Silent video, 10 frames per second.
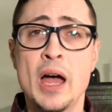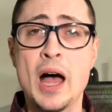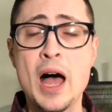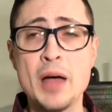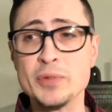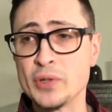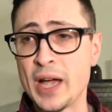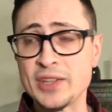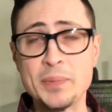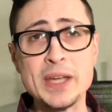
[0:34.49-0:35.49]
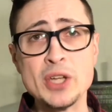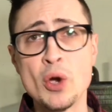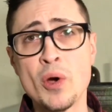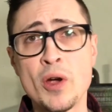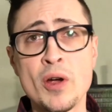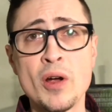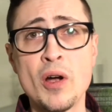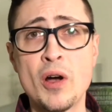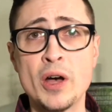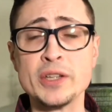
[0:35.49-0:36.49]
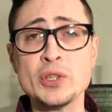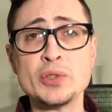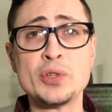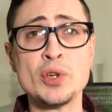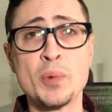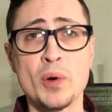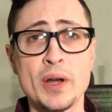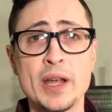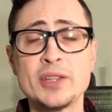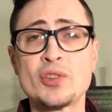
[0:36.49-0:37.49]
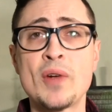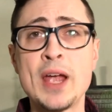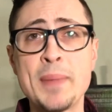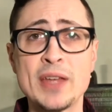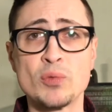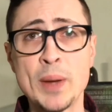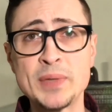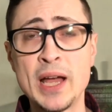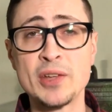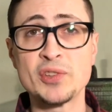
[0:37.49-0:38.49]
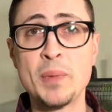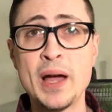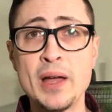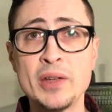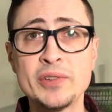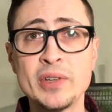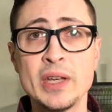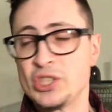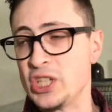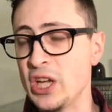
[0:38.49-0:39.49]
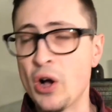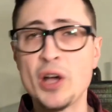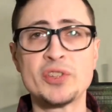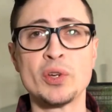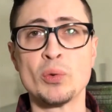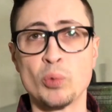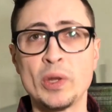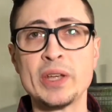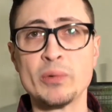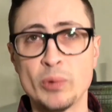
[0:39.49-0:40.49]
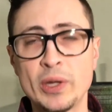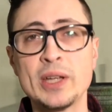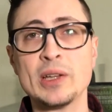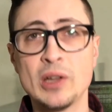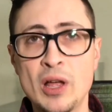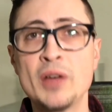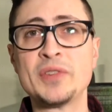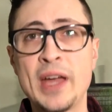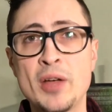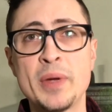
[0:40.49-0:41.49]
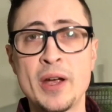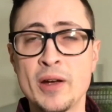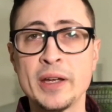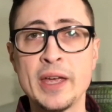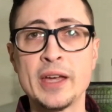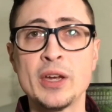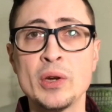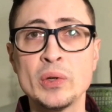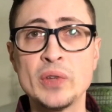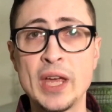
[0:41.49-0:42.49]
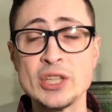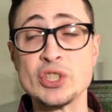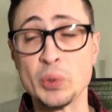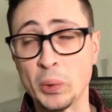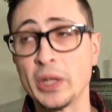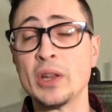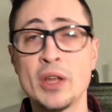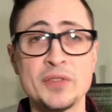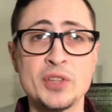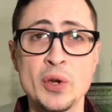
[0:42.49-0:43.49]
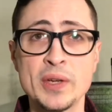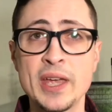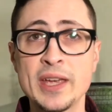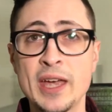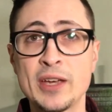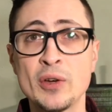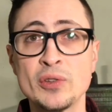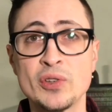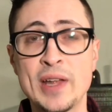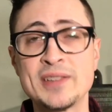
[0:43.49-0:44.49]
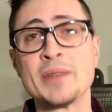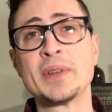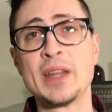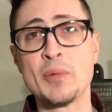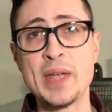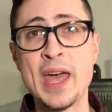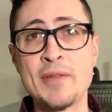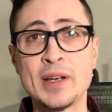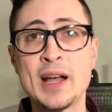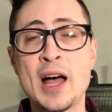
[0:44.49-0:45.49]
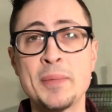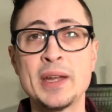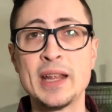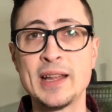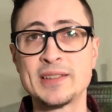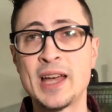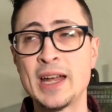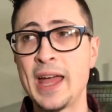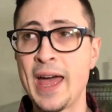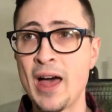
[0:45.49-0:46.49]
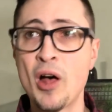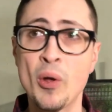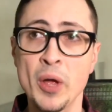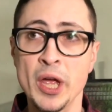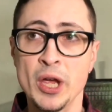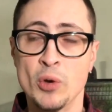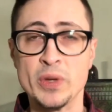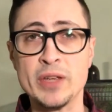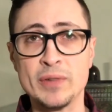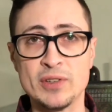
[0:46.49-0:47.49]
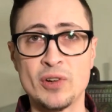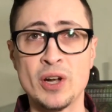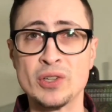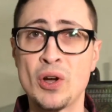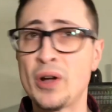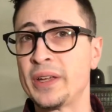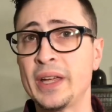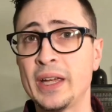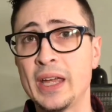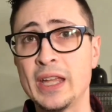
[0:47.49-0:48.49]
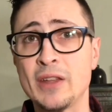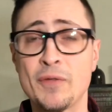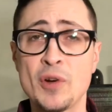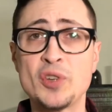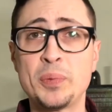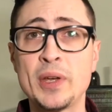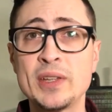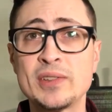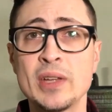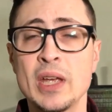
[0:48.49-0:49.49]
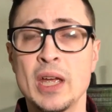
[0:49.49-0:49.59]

You guys may know her on YouTube or Instagram as Reptile Smiles. She also really loves Halmahera geckos, and she really loves tokay geckos, so that's something that we have in common, and that's kind of how we even started talking in the first place.